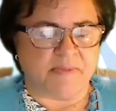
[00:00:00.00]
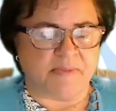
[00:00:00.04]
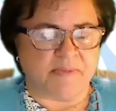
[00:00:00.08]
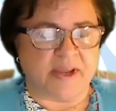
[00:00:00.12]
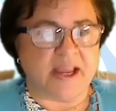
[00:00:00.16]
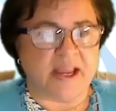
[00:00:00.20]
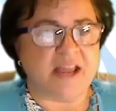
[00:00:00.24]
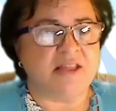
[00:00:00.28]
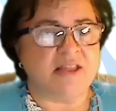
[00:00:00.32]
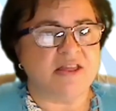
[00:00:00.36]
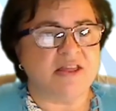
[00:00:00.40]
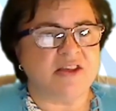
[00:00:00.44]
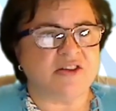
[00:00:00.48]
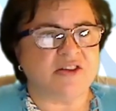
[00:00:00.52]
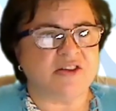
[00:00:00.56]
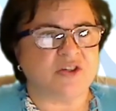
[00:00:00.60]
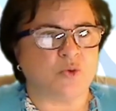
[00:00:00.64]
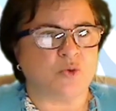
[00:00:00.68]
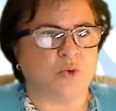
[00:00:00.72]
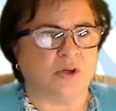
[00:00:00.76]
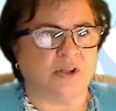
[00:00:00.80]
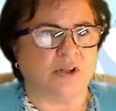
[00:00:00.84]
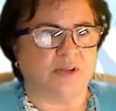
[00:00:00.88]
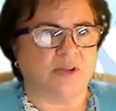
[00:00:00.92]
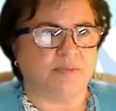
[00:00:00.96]
In this
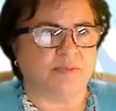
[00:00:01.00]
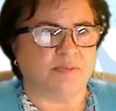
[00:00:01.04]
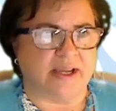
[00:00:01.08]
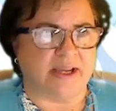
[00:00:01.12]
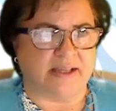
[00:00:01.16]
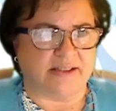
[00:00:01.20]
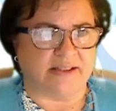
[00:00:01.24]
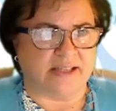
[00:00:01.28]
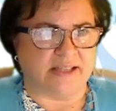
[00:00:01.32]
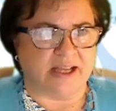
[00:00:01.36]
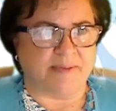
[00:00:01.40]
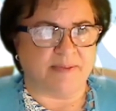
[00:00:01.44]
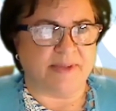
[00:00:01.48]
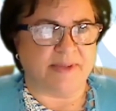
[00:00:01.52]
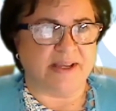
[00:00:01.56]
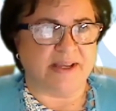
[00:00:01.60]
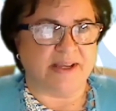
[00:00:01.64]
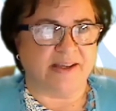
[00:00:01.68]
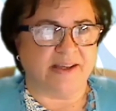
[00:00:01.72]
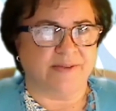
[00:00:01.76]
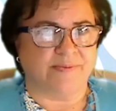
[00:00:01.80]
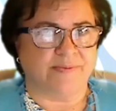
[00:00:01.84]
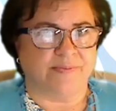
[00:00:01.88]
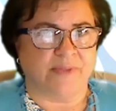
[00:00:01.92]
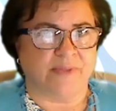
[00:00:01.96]
world of
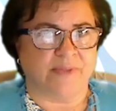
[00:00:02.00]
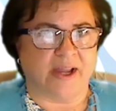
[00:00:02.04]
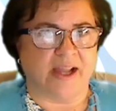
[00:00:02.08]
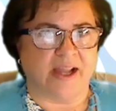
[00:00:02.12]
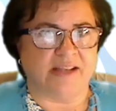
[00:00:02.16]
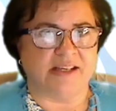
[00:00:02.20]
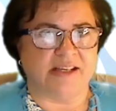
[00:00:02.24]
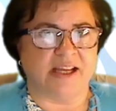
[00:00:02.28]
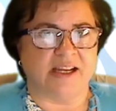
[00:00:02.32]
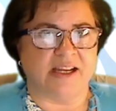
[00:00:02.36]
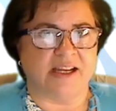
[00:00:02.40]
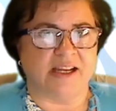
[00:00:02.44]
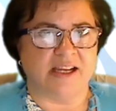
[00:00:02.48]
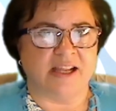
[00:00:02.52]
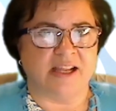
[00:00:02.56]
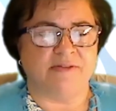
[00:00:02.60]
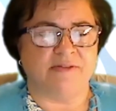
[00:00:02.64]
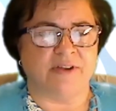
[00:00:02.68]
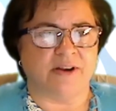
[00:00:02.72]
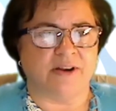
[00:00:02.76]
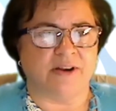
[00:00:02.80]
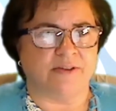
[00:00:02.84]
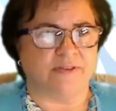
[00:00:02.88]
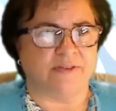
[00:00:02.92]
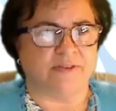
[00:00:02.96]
pandemic, identity
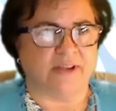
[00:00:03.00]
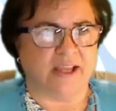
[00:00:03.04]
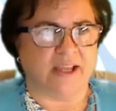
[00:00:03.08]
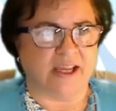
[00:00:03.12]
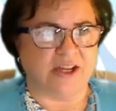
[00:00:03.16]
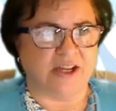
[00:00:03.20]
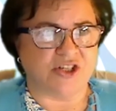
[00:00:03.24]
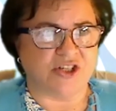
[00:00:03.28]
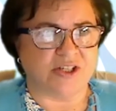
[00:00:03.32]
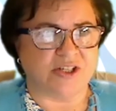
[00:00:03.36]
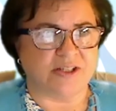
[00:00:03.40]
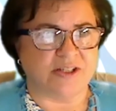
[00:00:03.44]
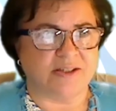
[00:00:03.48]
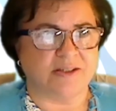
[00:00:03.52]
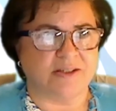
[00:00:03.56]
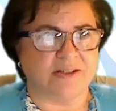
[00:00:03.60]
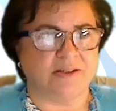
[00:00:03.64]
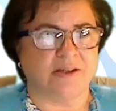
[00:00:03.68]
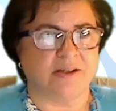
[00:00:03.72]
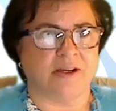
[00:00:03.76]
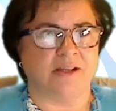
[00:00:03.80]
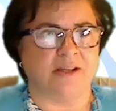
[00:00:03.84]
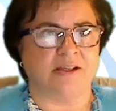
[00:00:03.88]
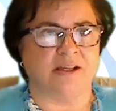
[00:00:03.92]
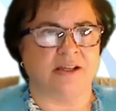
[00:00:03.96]

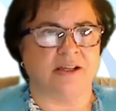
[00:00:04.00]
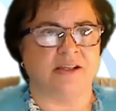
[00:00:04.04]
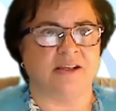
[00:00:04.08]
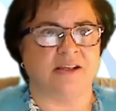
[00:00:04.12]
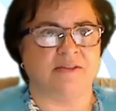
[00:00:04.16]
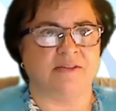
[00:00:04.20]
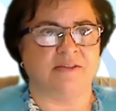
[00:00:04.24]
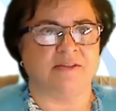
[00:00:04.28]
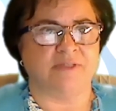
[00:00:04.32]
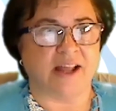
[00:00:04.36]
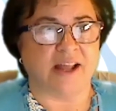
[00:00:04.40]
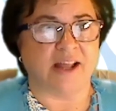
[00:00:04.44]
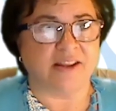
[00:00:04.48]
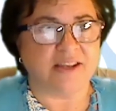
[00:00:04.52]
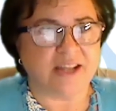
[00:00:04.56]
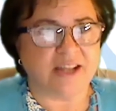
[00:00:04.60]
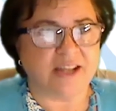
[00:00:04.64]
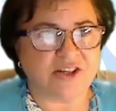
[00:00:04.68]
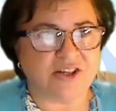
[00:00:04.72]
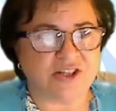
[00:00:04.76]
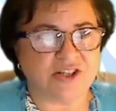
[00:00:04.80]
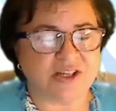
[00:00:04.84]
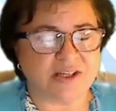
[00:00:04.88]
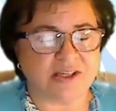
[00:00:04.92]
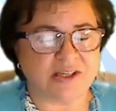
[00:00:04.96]
verification, identity
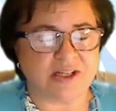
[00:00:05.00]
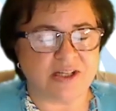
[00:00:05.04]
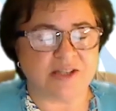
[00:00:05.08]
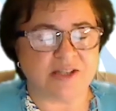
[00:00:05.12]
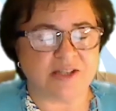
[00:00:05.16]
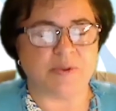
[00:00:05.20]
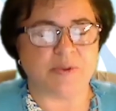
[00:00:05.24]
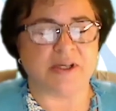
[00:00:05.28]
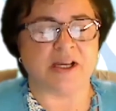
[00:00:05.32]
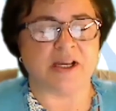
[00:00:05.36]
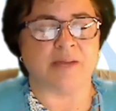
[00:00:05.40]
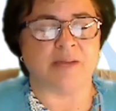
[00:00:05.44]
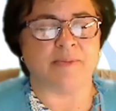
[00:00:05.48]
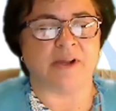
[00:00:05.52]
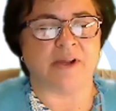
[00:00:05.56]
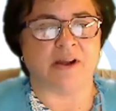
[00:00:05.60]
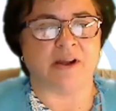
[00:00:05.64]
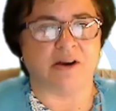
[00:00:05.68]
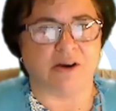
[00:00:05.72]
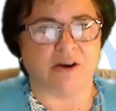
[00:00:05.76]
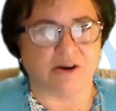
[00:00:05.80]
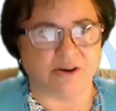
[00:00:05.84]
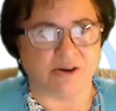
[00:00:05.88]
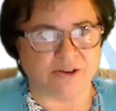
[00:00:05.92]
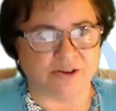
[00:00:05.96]
validation is becoming
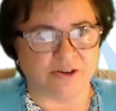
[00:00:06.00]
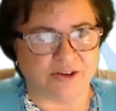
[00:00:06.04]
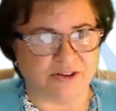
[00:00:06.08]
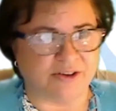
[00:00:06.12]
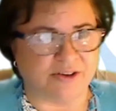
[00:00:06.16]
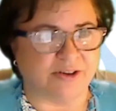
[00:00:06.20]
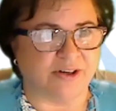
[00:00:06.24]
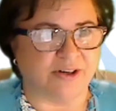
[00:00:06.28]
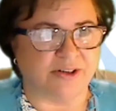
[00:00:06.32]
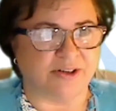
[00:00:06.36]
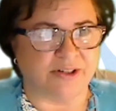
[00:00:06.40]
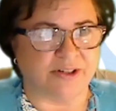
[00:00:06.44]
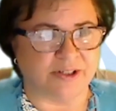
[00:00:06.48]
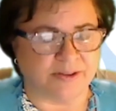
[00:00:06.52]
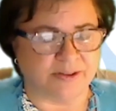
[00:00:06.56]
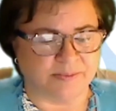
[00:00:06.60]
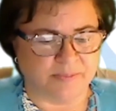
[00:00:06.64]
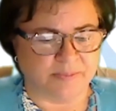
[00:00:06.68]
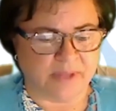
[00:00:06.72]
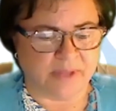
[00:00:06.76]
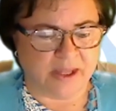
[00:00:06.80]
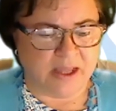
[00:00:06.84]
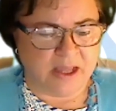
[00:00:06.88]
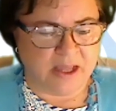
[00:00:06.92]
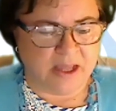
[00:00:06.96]
harder and harder.
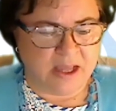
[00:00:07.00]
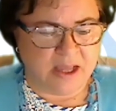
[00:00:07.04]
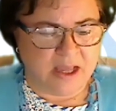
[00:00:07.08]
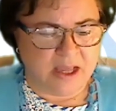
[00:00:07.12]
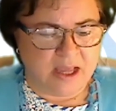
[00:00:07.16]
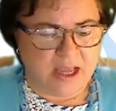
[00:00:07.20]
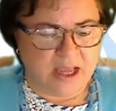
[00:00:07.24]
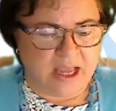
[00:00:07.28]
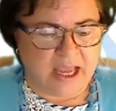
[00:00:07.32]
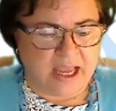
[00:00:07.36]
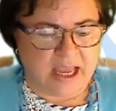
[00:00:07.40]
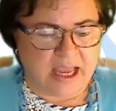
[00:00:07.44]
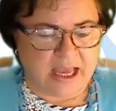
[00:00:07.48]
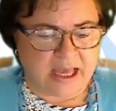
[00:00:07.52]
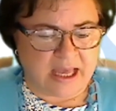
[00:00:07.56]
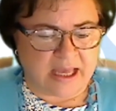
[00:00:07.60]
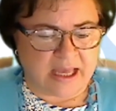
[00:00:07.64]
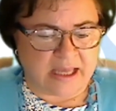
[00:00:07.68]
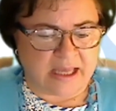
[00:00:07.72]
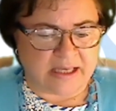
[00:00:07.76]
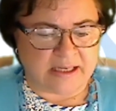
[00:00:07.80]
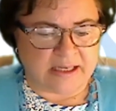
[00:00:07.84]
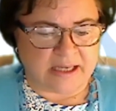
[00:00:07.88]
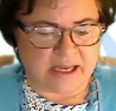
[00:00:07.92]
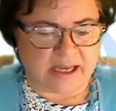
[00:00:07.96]
And,